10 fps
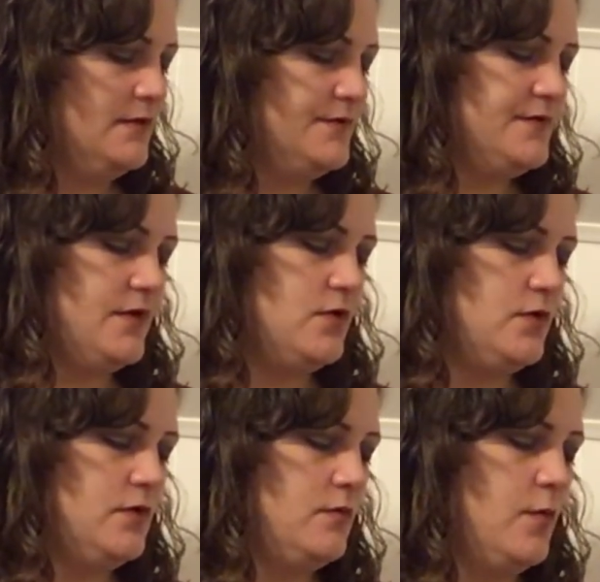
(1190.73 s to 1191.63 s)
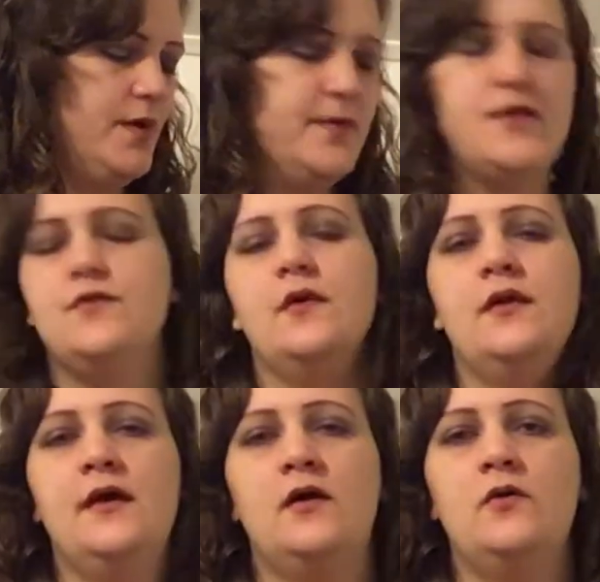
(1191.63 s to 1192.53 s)
So what I'm going to do right
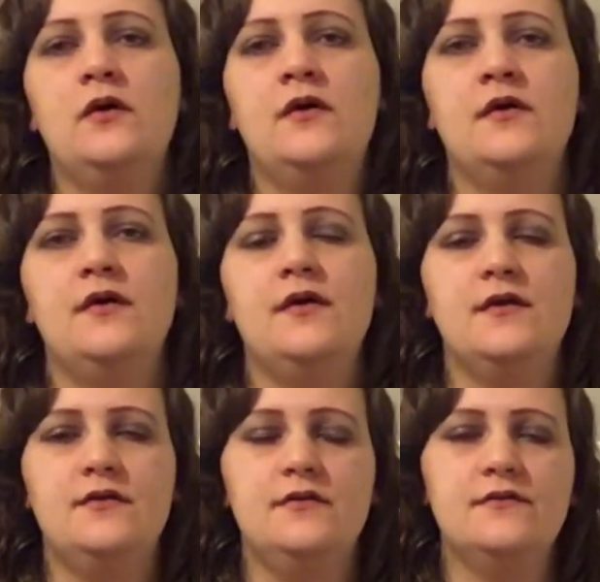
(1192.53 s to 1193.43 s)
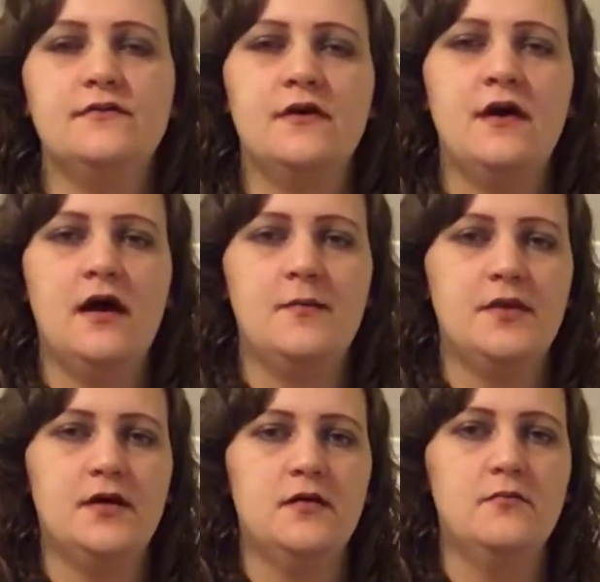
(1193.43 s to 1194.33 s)
now is I'm
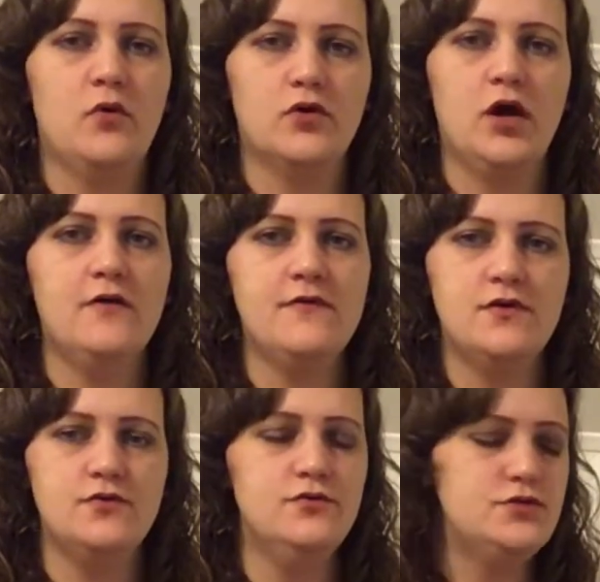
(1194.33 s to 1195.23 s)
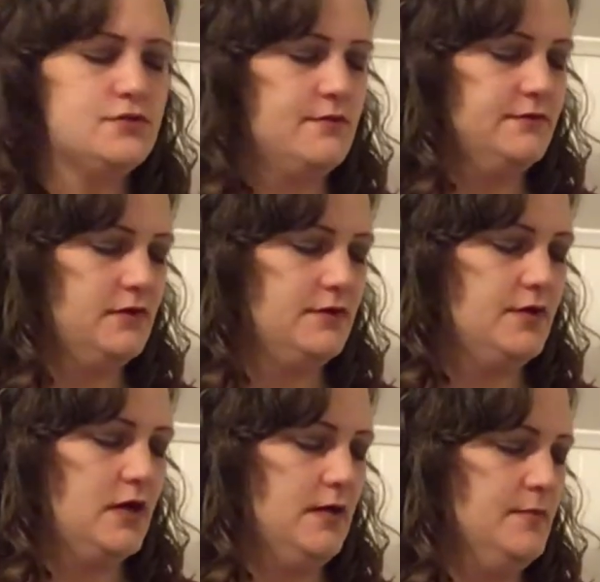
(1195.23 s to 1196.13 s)
going to pour off the hooch that's on
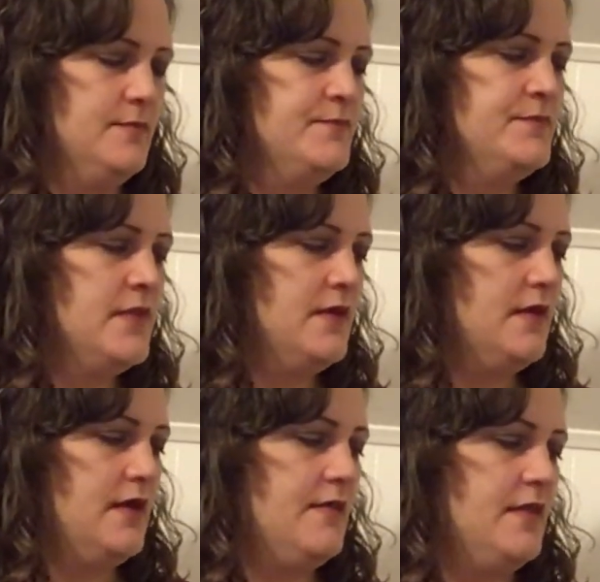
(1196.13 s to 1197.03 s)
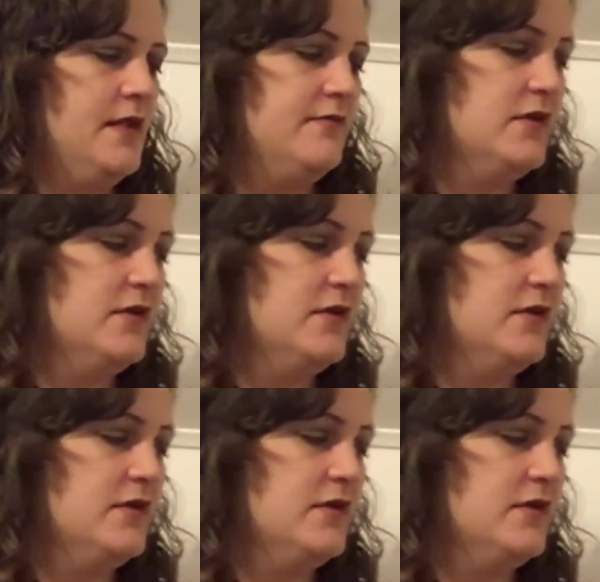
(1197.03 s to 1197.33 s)
top, and then I've